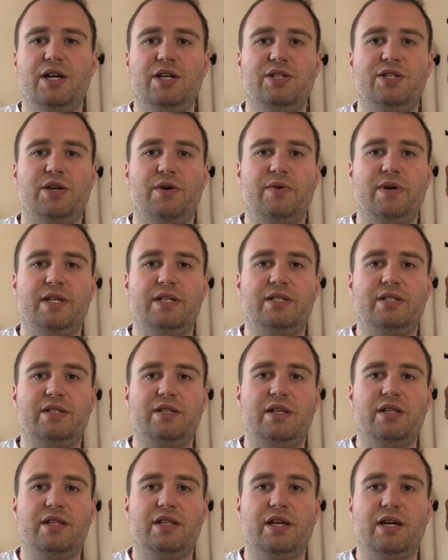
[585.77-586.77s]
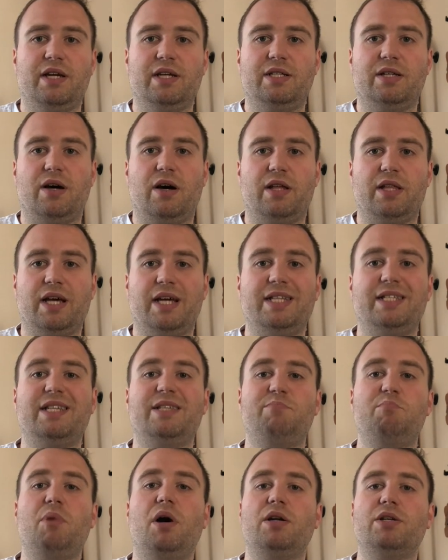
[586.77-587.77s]
so it's the guitar that is as
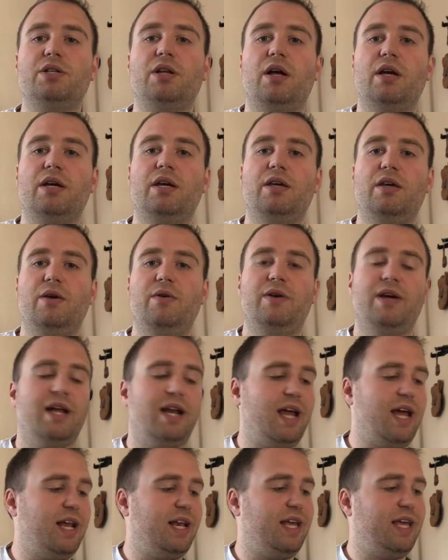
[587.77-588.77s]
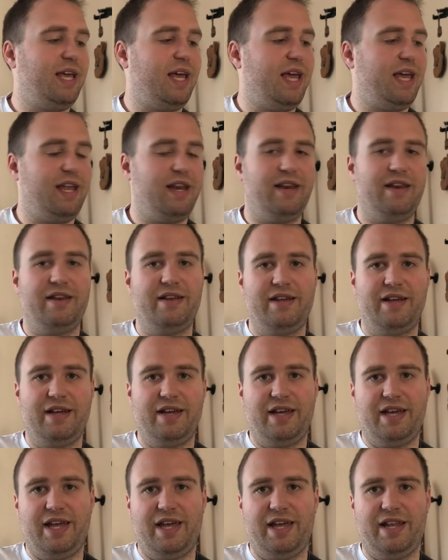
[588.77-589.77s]
much like a ukulele in
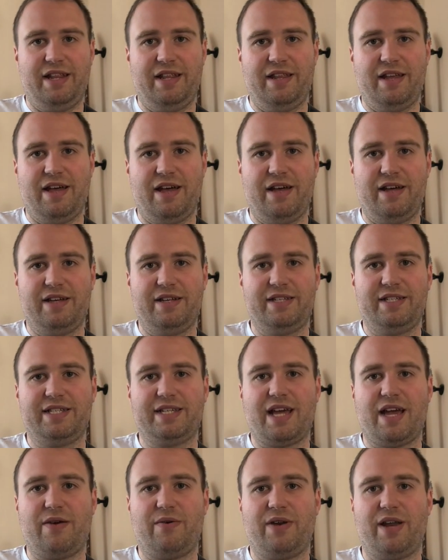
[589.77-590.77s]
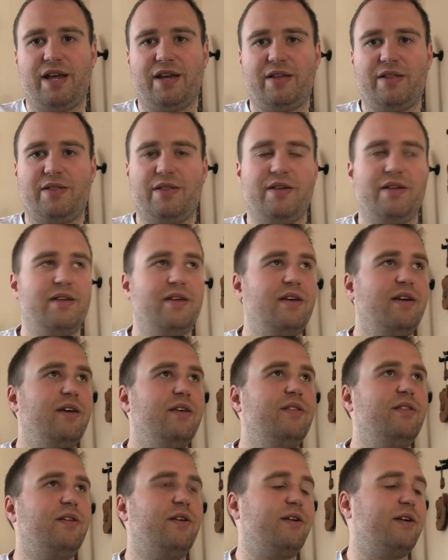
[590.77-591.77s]
scale length
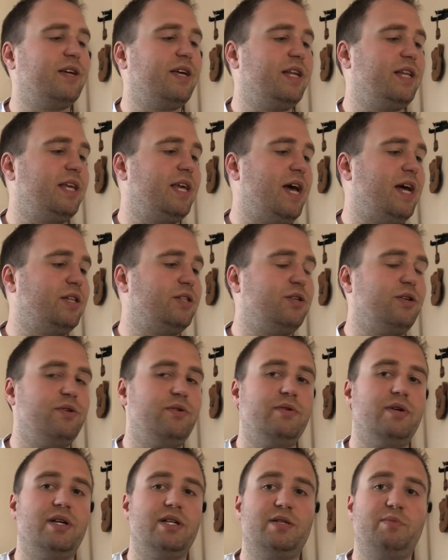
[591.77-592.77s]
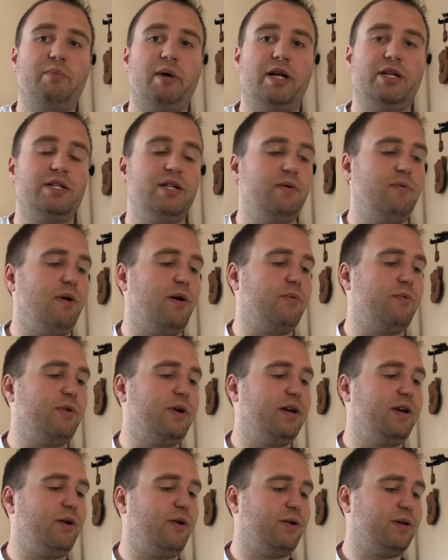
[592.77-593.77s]
that I could get to, especially while we're
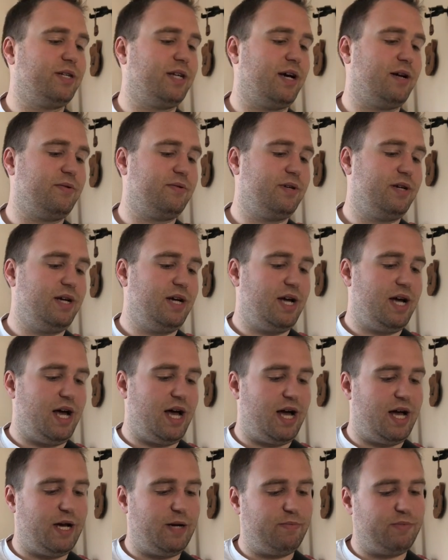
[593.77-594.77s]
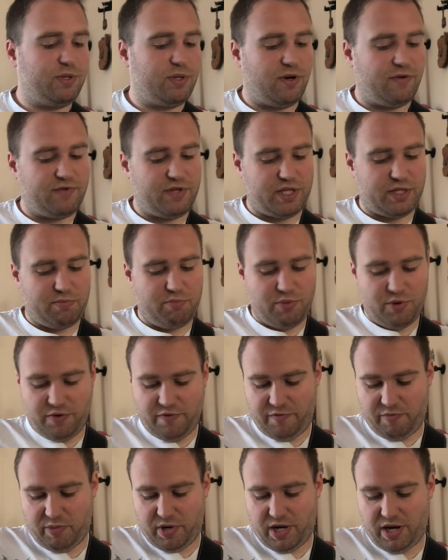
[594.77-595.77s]
in lockdown. So I've just
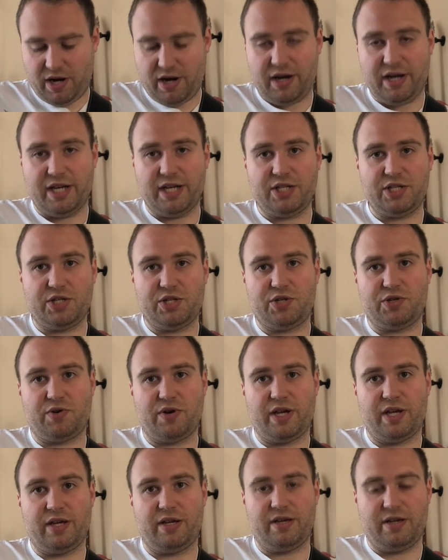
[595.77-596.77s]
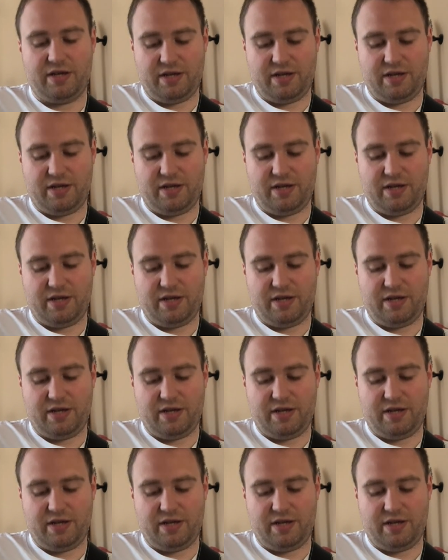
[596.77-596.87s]
moved my highest string